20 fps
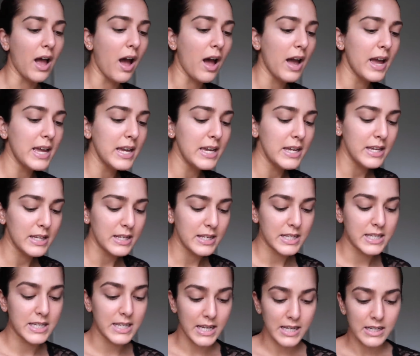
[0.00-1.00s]
I
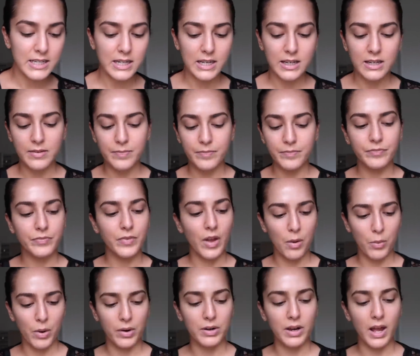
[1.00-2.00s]

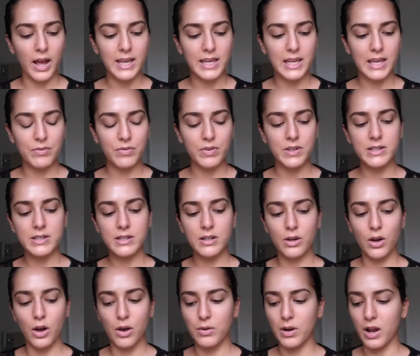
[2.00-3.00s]
won't lie, give this a
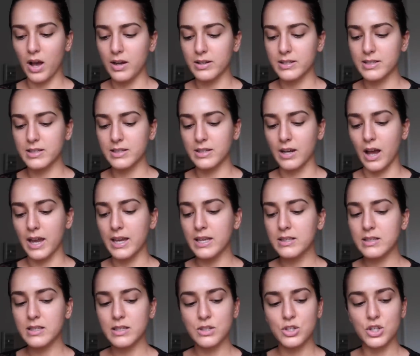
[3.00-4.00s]
go last
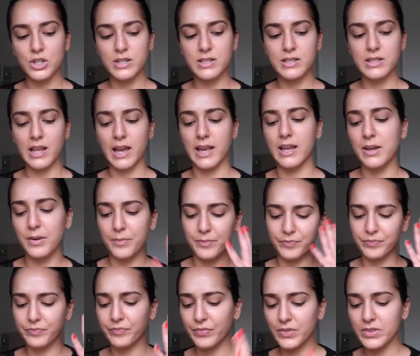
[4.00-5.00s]
night, just like
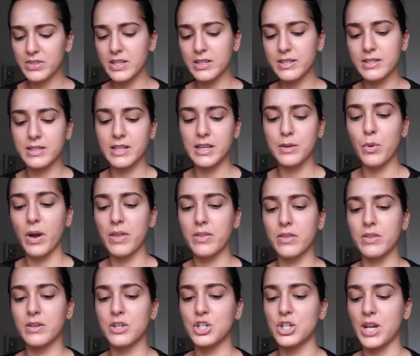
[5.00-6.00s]
to see whether
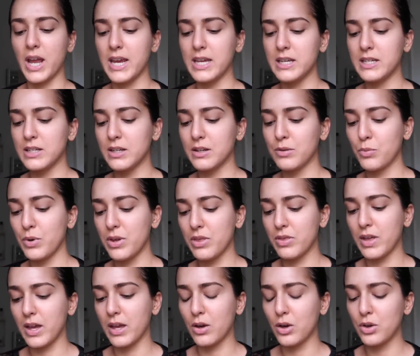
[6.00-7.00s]
the shade we
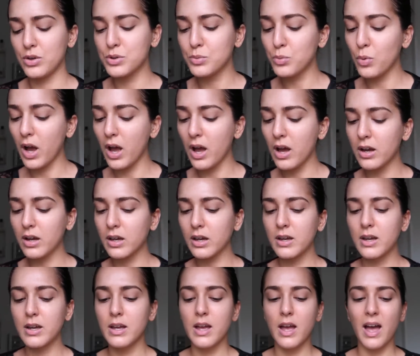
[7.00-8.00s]
think could work.
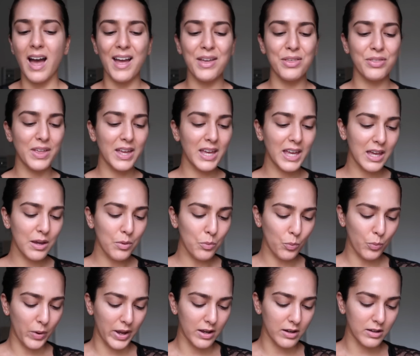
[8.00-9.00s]
I think it
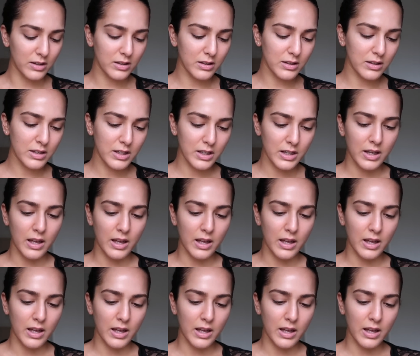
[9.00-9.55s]
will.